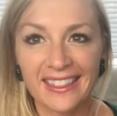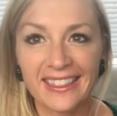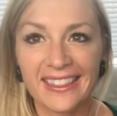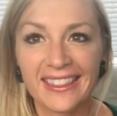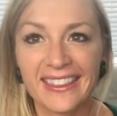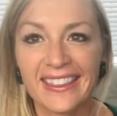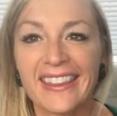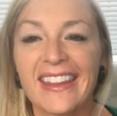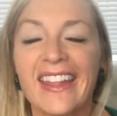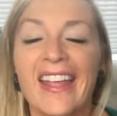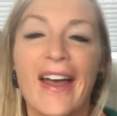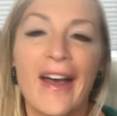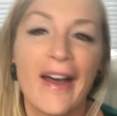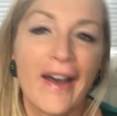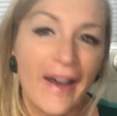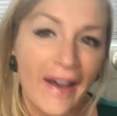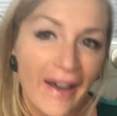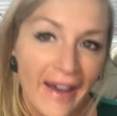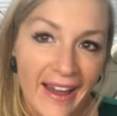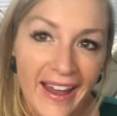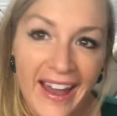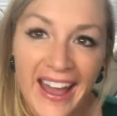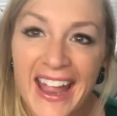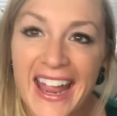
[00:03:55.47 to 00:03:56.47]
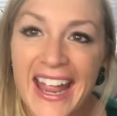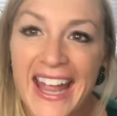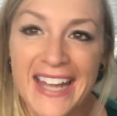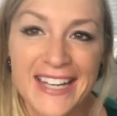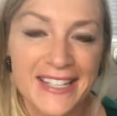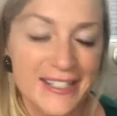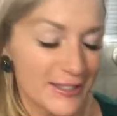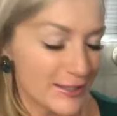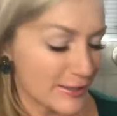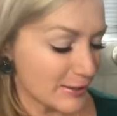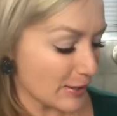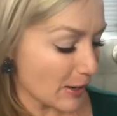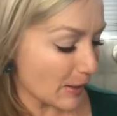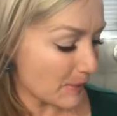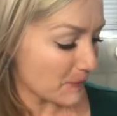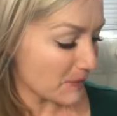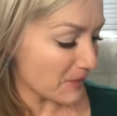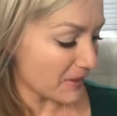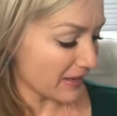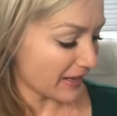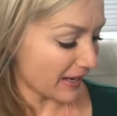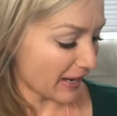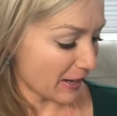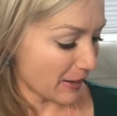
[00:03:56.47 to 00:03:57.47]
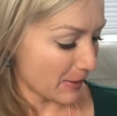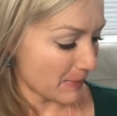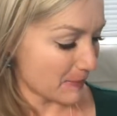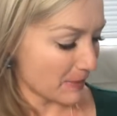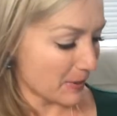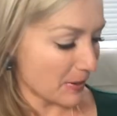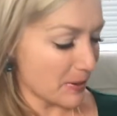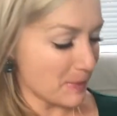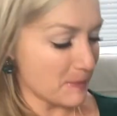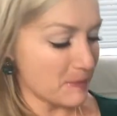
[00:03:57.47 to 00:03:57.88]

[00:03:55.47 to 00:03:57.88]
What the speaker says: Haha, I had to stop the camera